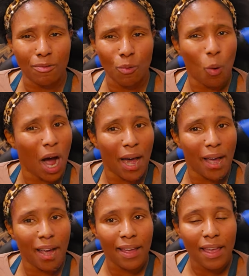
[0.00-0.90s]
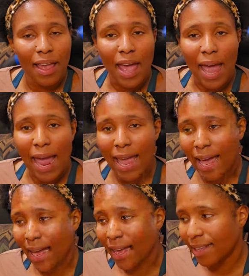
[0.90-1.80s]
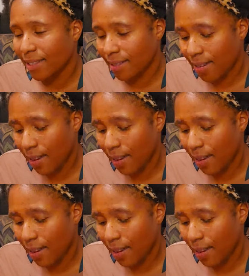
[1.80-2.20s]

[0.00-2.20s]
Why? And